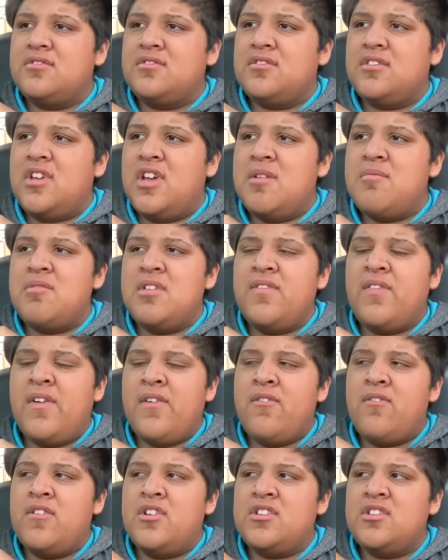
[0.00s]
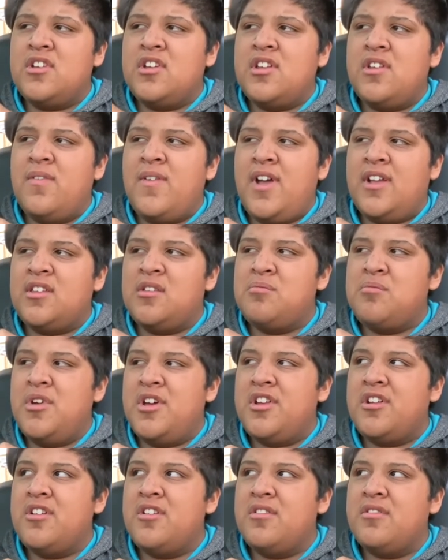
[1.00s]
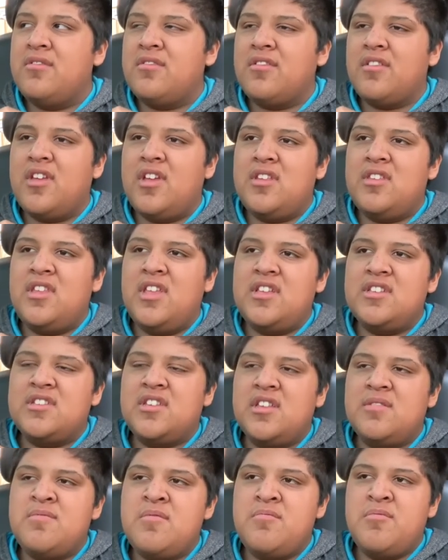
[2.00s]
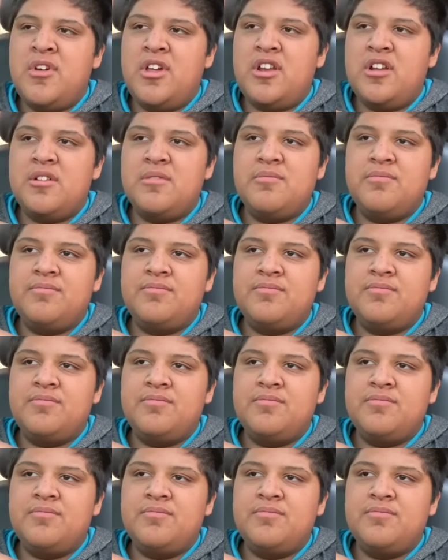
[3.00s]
I believe everyone could have acted better and things could have been better.